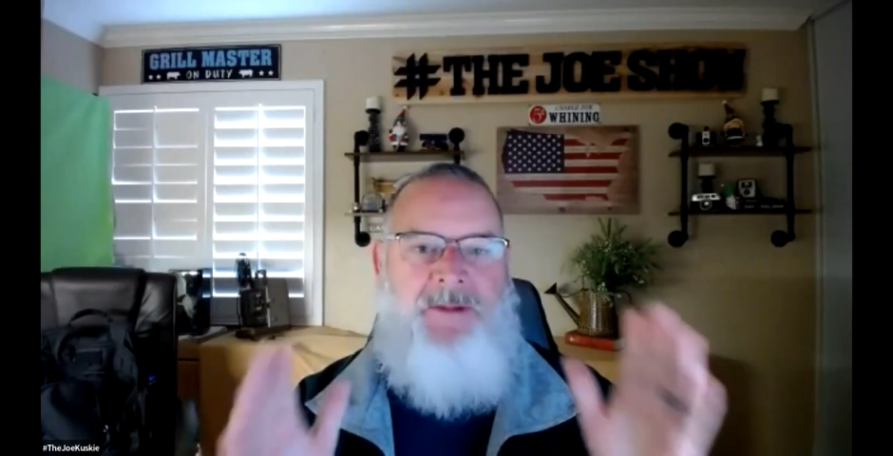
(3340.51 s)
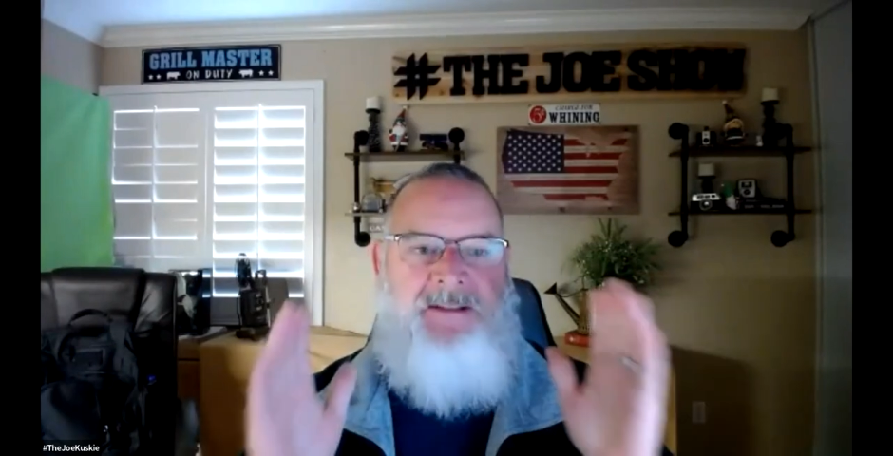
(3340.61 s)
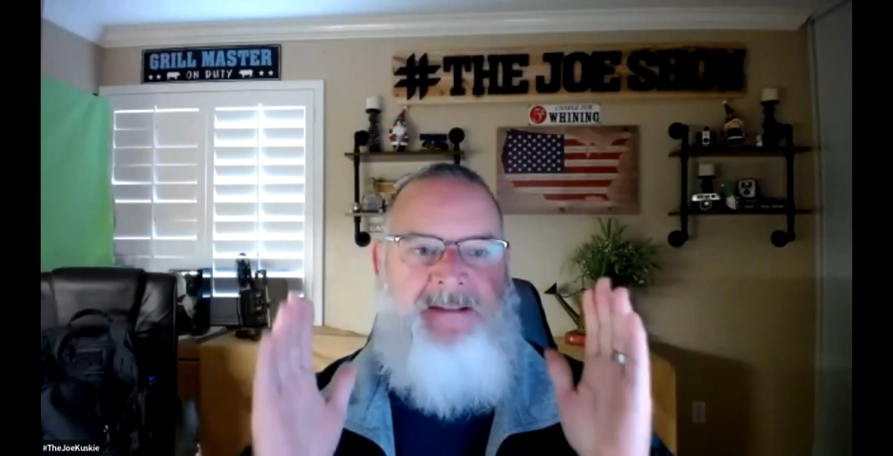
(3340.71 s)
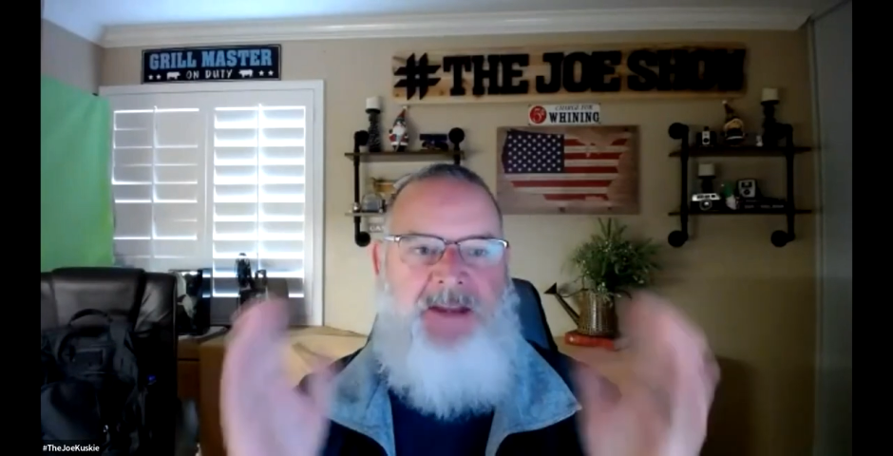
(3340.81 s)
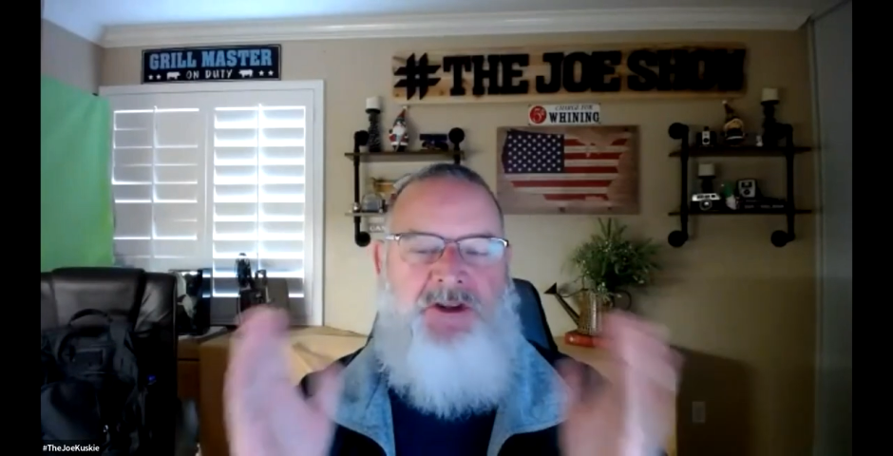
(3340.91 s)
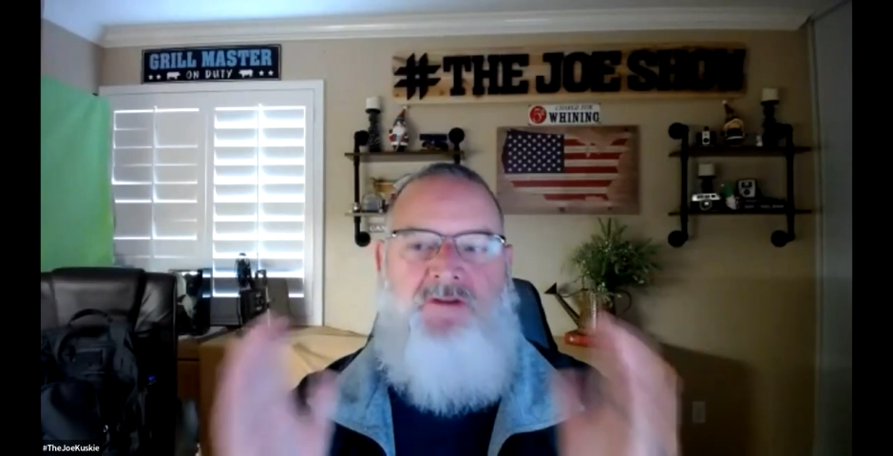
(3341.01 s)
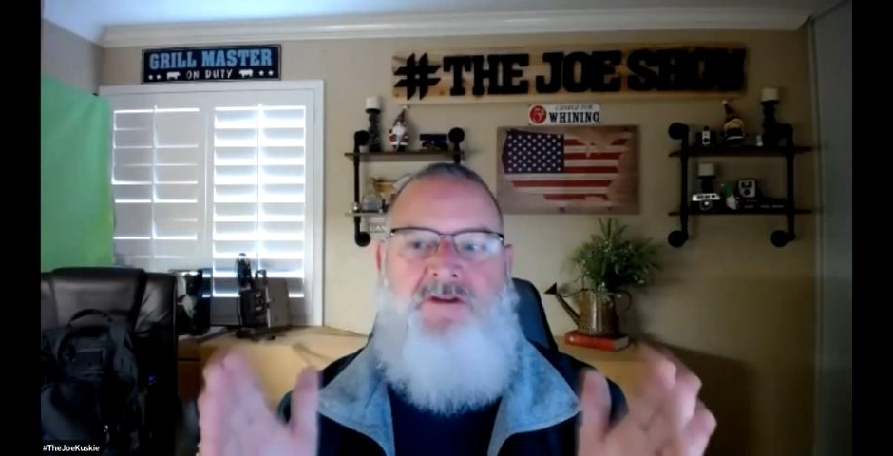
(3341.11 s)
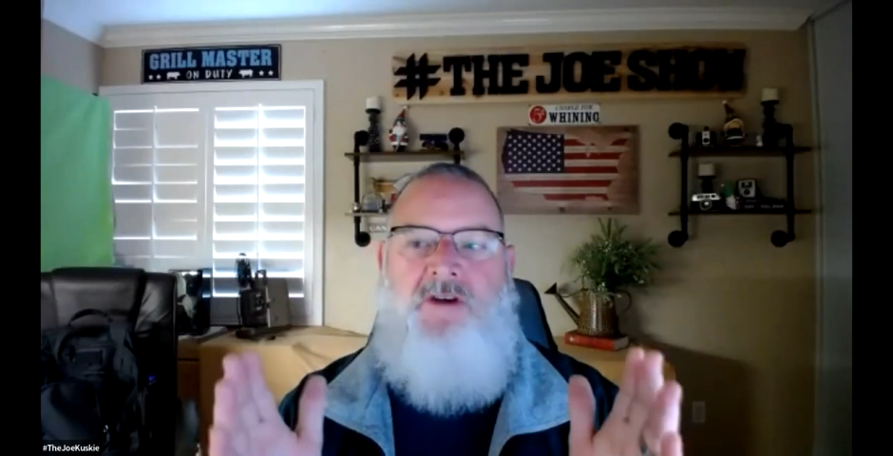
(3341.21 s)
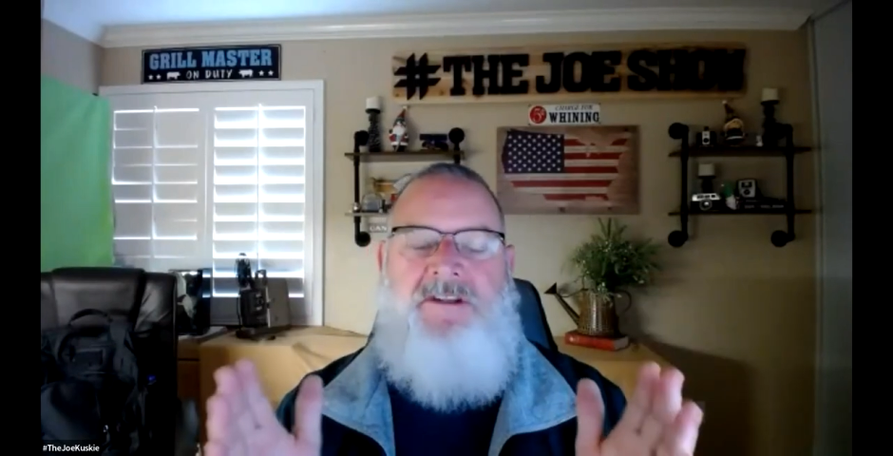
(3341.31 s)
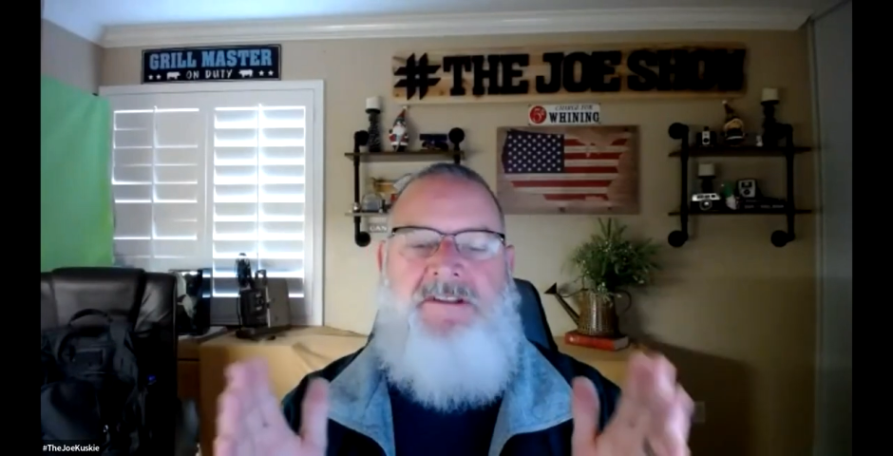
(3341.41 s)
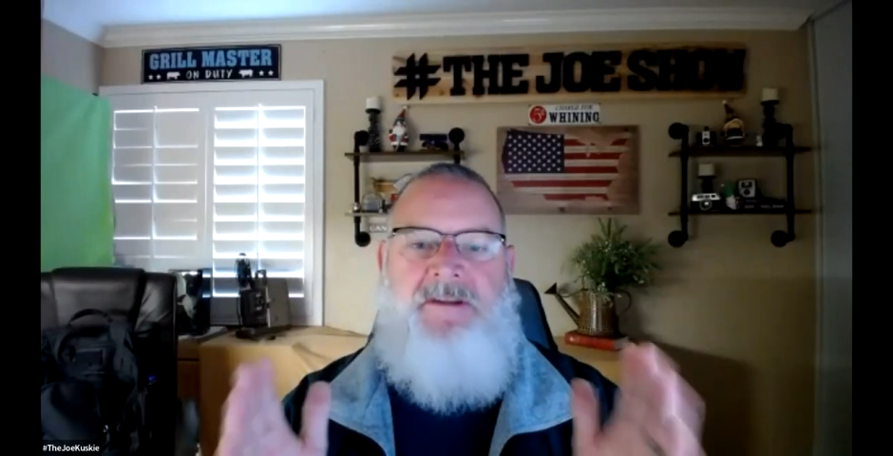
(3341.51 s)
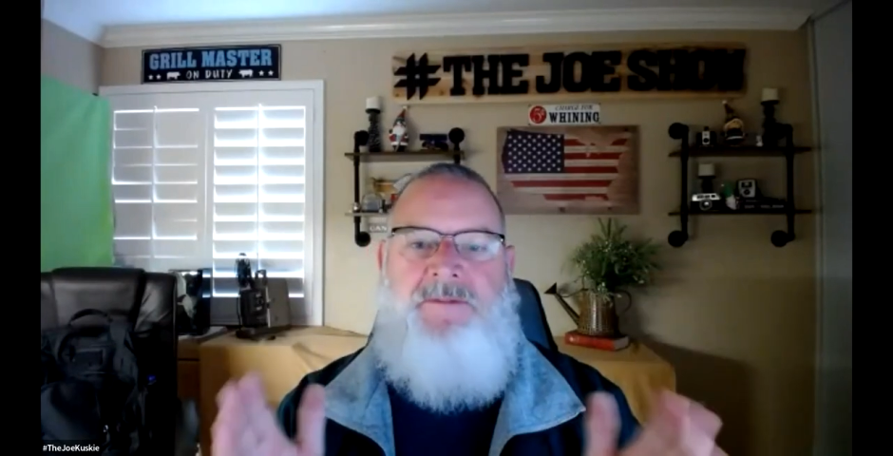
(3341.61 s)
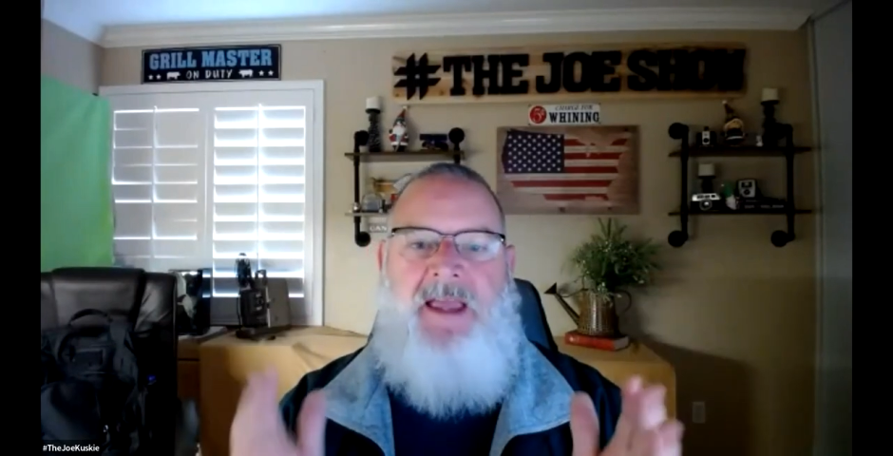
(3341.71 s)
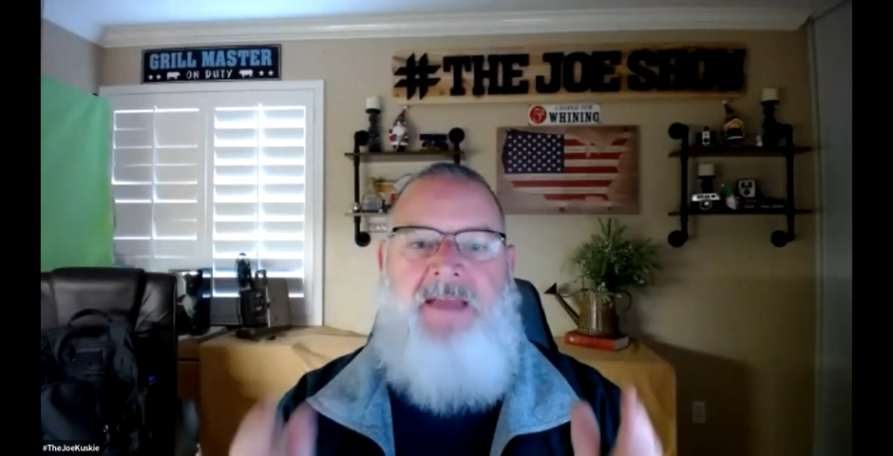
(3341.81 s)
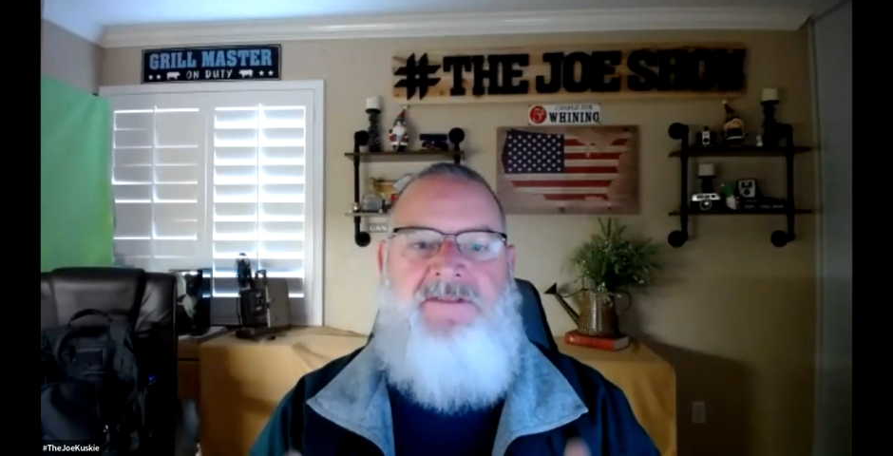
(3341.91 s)
because I do notice
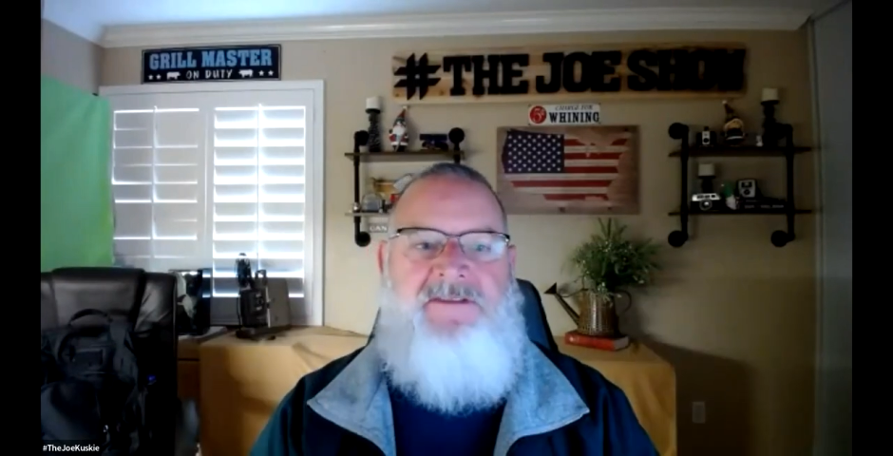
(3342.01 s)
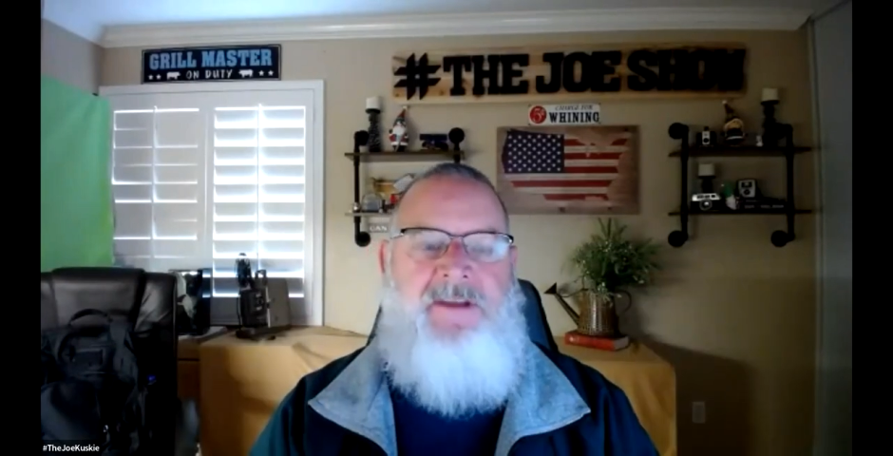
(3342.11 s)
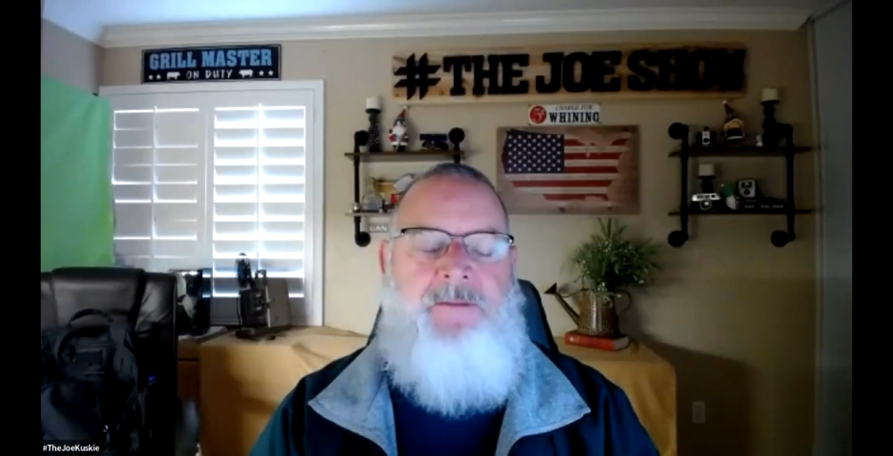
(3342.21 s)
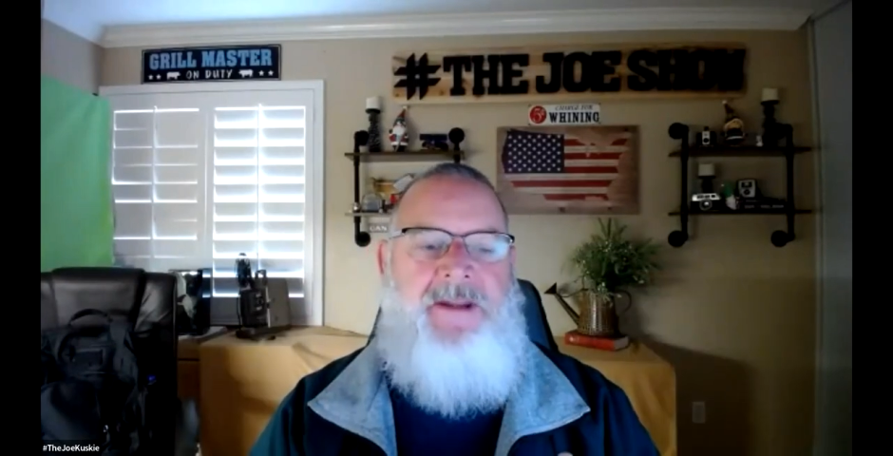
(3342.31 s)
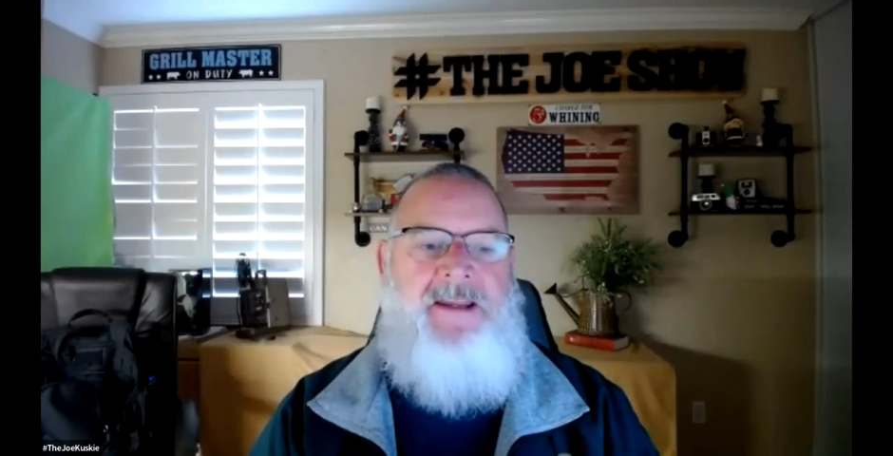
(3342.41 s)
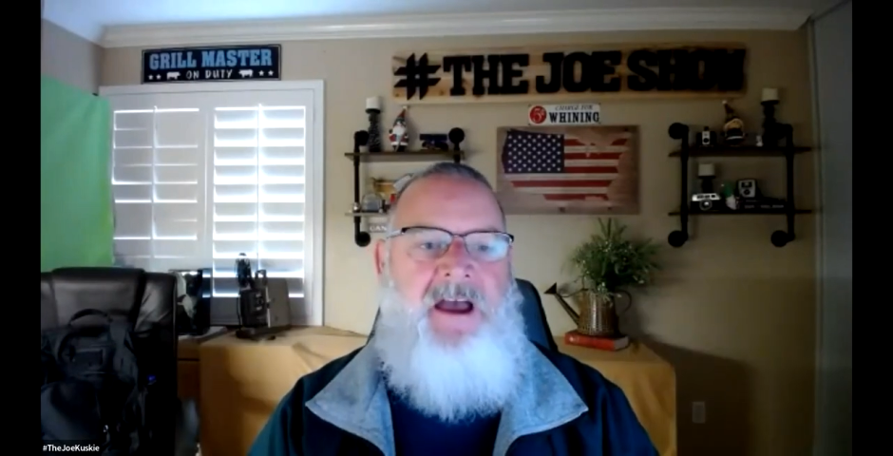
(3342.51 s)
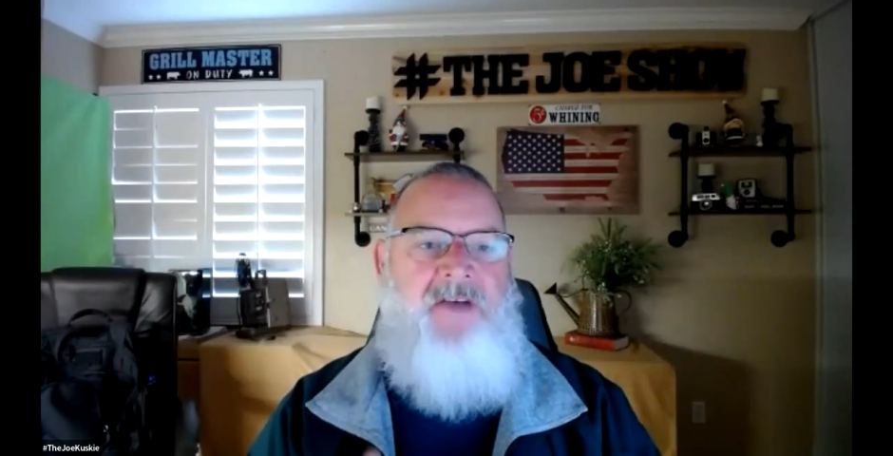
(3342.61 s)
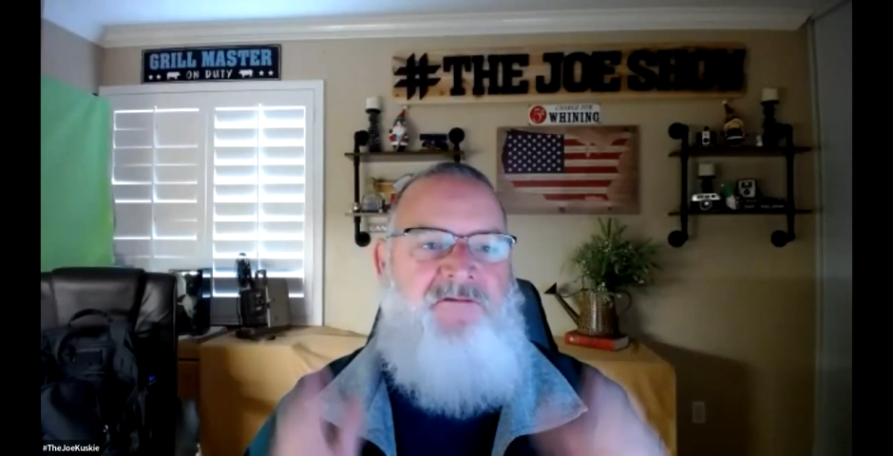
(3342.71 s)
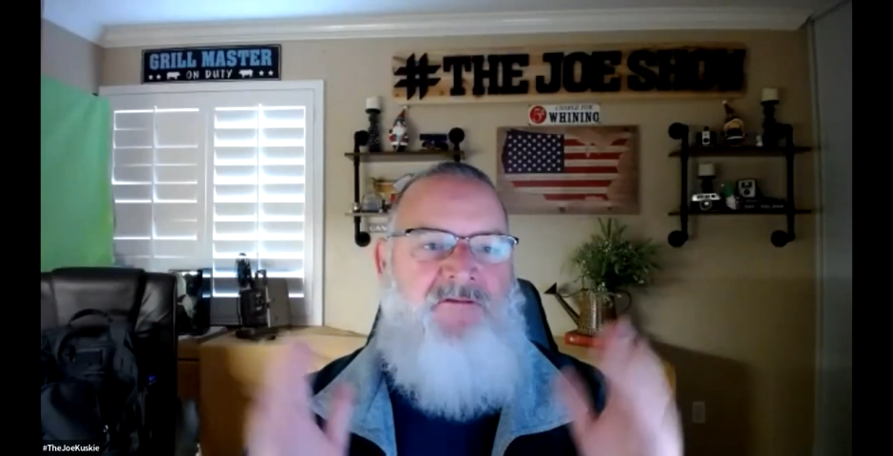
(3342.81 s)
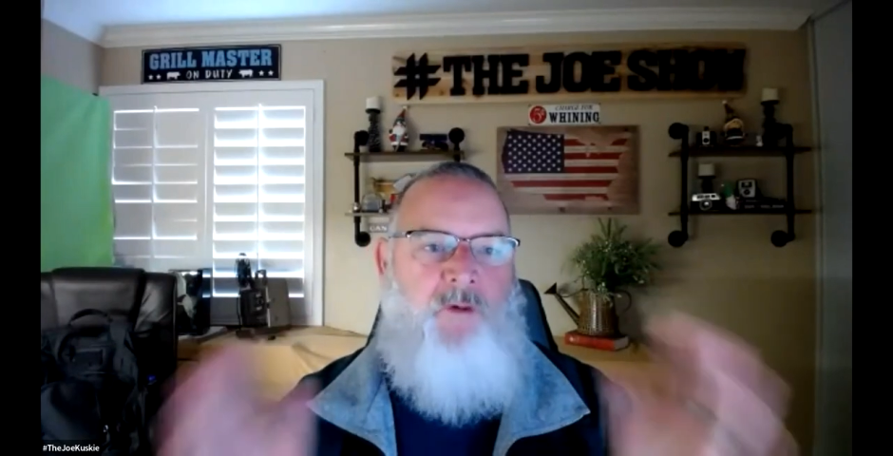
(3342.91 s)
sometimes if somebody got